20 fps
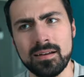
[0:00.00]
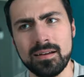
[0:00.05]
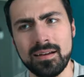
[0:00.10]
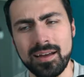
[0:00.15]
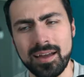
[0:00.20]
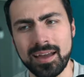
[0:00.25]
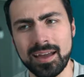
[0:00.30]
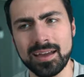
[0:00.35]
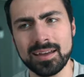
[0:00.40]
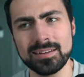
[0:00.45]

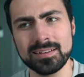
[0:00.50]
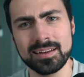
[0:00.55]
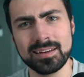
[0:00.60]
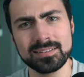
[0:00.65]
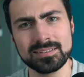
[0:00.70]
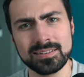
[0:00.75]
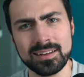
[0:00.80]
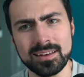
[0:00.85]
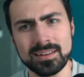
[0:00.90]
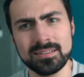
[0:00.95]
and I
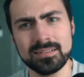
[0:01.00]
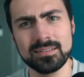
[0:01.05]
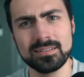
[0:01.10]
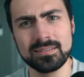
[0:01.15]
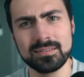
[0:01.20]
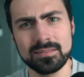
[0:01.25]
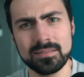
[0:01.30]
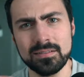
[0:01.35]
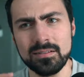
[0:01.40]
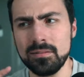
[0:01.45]
said,
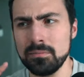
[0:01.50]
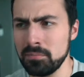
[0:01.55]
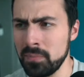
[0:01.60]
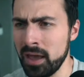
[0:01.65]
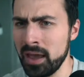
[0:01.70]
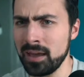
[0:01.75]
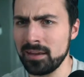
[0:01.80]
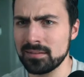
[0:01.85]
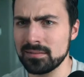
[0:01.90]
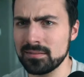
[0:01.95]

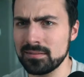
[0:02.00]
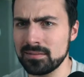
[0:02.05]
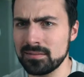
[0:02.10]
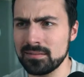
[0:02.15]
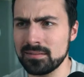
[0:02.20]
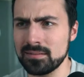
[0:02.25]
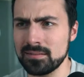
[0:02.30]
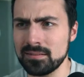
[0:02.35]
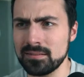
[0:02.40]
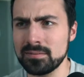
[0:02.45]
Matt,
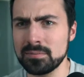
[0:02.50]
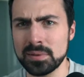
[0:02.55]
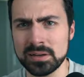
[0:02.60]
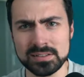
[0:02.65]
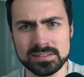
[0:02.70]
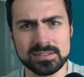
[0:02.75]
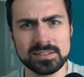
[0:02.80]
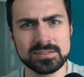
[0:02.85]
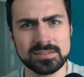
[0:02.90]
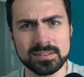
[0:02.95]
my
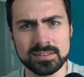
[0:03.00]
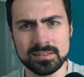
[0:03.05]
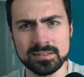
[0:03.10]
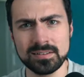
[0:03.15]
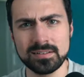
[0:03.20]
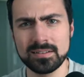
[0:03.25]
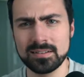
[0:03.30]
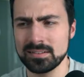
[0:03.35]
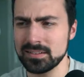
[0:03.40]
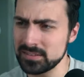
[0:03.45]
assistant,
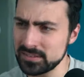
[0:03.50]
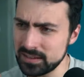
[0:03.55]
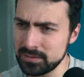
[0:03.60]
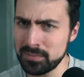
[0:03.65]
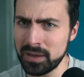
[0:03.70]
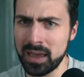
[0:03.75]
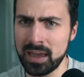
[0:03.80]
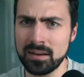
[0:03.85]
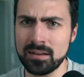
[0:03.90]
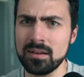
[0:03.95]
I said,
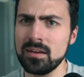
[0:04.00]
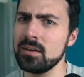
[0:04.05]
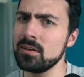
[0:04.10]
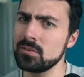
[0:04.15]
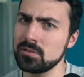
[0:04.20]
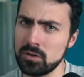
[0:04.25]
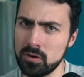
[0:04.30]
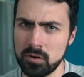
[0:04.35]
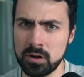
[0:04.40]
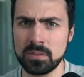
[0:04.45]
Matt,
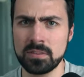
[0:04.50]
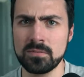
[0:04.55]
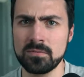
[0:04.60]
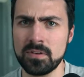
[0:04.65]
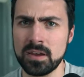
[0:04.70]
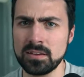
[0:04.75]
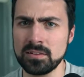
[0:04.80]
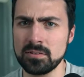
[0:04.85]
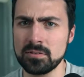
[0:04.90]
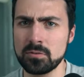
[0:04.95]
go get the
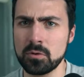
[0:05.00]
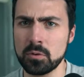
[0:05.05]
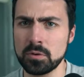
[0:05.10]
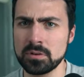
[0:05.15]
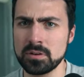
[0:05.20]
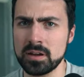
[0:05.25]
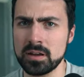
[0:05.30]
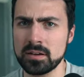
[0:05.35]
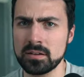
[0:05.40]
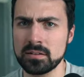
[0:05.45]
venue
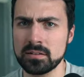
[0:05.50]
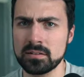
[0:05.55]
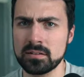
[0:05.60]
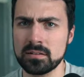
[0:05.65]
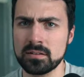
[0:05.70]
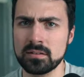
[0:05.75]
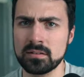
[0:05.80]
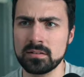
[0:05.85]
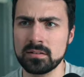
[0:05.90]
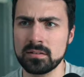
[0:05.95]
coordinator.
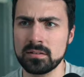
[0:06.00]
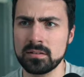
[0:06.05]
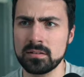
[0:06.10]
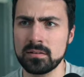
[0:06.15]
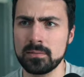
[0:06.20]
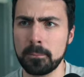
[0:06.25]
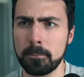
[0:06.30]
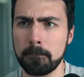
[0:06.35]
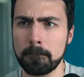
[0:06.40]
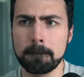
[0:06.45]

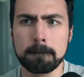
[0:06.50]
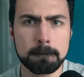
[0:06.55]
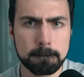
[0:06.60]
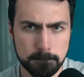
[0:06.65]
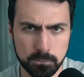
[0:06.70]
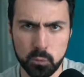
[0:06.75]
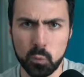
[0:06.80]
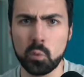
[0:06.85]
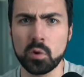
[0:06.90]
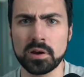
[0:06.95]

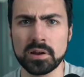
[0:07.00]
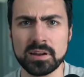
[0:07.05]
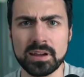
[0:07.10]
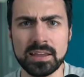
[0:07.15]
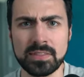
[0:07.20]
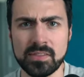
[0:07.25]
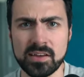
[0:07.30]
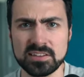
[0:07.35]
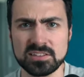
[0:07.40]
We're going to get that